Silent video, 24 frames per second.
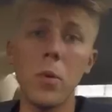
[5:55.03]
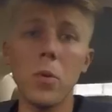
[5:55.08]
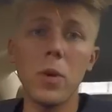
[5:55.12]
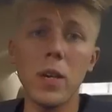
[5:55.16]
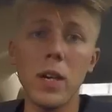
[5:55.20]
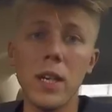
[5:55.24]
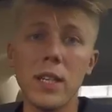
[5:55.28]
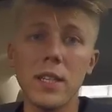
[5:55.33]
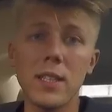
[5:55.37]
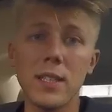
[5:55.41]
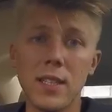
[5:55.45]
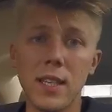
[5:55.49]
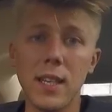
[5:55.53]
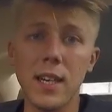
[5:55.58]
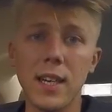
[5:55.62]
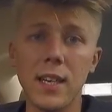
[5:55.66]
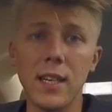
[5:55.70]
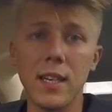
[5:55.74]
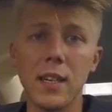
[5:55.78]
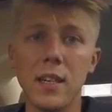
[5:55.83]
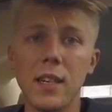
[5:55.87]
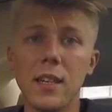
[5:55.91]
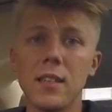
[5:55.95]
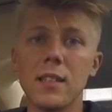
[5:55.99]
When I
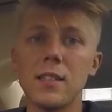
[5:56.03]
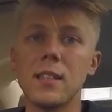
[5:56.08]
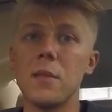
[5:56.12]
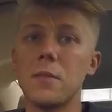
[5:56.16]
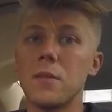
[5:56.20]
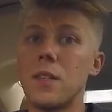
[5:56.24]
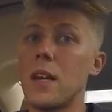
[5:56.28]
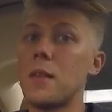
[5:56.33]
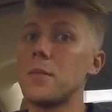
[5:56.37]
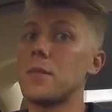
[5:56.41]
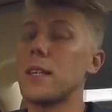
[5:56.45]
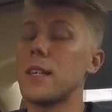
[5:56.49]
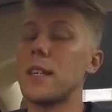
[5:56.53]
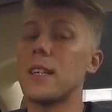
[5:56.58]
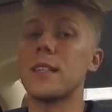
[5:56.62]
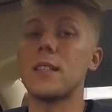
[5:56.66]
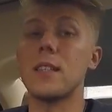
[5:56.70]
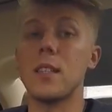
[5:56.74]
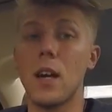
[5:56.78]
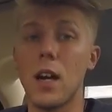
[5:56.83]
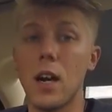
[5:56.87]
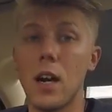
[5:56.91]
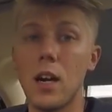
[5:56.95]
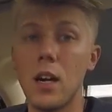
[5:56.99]
said sometimes I get
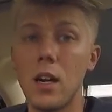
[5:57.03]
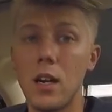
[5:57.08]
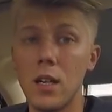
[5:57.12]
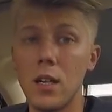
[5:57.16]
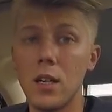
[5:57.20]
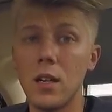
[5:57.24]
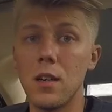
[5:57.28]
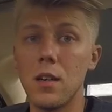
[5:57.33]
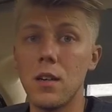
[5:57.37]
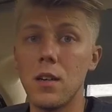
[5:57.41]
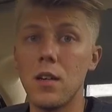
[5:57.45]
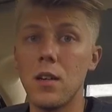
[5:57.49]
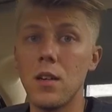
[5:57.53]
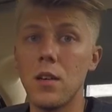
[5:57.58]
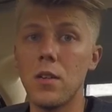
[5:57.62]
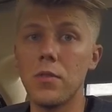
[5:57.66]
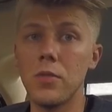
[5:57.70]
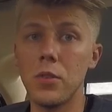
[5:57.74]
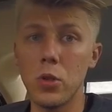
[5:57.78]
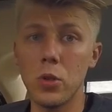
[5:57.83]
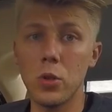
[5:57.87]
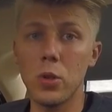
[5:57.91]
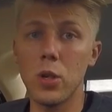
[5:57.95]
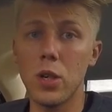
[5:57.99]
tired of
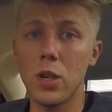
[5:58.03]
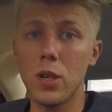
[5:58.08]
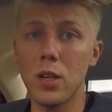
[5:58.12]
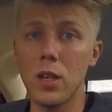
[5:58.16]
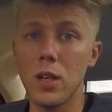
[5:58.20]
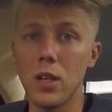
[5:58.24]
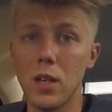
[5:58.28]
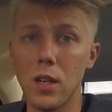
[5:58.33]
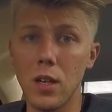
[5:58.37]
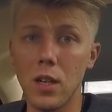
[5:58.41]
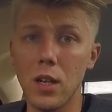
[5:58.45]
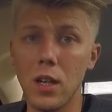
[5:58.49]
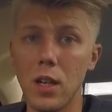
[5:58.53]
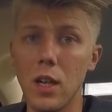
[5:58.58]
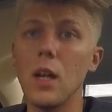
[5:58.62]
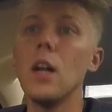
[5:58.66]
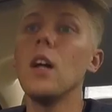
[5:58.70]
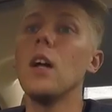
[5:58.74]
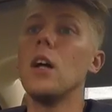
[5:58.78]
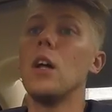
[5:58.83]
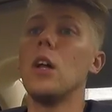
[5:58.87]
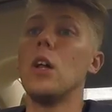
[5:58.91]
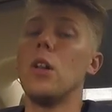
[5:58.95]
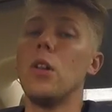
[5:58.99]
New York,
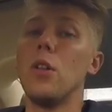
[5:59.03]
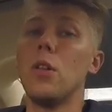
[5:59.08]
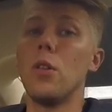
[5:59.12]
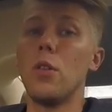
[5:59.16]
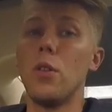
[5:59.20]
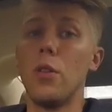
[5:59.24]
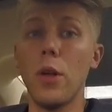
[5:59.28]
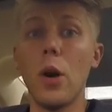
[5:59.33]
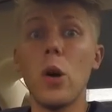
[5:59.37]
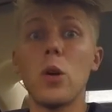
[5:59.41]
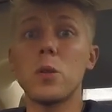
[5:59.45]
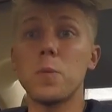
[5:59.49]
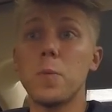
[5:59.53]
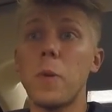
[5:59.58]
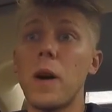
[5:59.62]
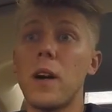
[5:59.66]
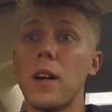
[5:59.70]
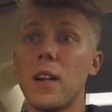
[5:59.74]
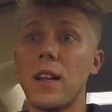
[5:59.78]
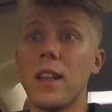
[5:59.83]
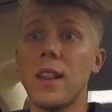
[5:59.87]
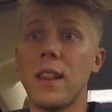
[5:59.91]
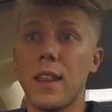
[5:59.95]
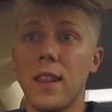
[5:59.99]
those
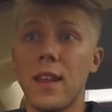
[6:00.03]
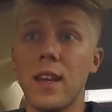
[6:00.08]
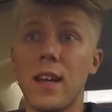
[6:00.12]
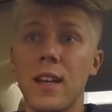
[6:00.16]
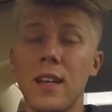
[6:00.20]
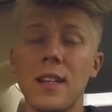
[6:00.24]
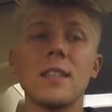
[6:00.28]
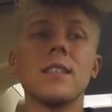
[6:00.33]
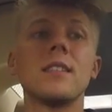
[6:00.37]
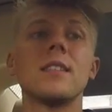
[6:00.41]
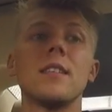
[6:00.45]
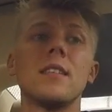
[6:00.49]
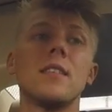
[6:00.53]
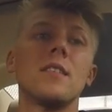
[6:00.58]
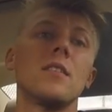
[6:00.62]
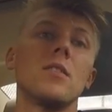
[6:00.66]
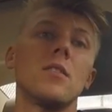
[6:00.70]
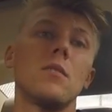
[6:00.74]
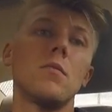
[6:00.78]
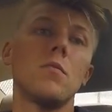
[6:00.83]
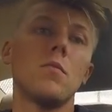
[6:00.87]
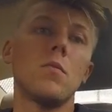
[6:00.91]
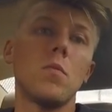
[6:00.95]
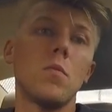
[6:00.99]
parking things and
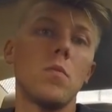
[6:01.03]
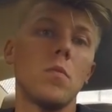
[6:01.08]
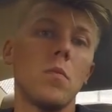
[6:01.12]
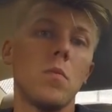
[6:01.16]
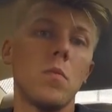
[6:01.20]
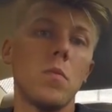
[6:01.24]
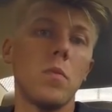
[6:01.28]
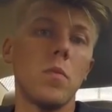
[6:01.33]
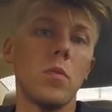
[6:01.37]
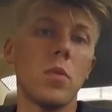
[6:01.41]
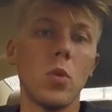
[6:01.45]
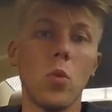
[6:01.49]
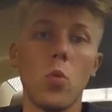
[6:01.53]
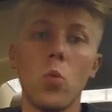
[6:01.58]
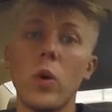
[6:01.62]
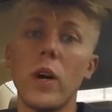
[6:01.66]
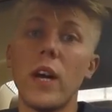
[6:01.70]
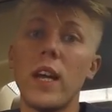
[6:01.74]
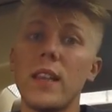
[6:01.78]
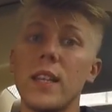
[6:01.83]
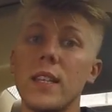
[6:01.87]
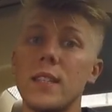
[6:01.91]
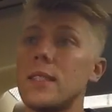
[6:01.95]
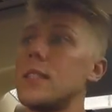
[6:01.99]
the
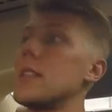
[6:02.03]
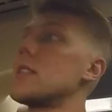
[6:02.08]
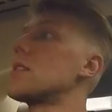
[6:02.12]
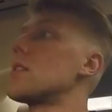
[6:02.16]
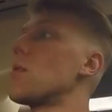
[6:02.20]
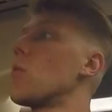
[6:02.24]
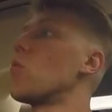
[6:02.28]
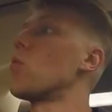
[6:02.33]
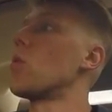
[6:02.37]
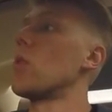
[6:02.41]
way that system